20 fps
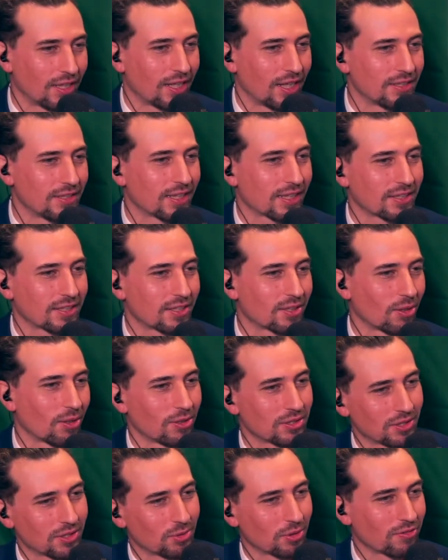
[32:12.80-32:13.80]
And they're getting
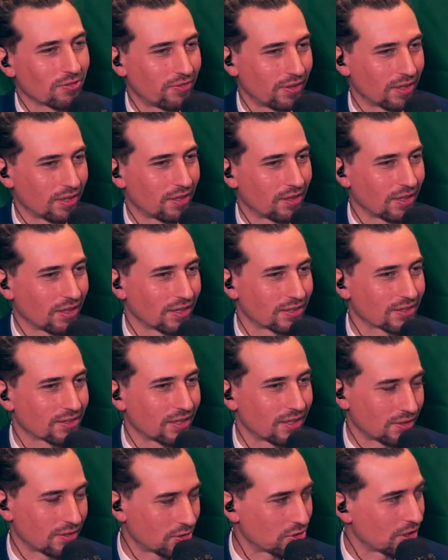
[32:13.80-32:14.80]
close and doing funny things.
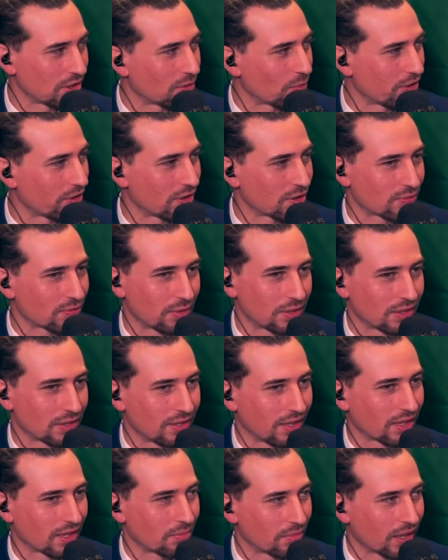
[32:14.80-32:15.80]
And did you see the videos when they
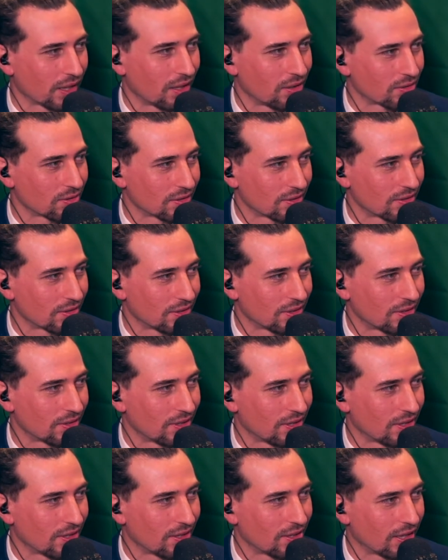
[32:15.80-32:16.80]
take him down
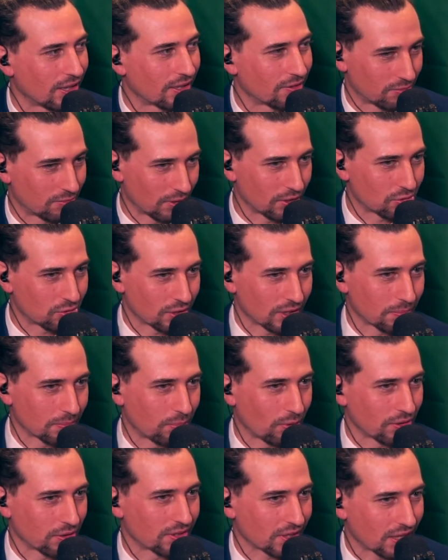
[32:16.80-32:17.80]
and literally
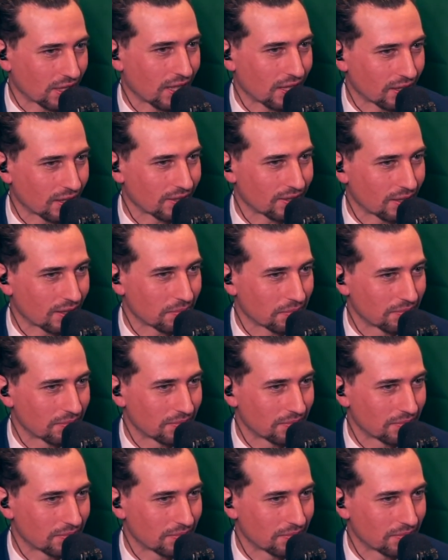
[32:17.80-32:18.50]
point a gun at them?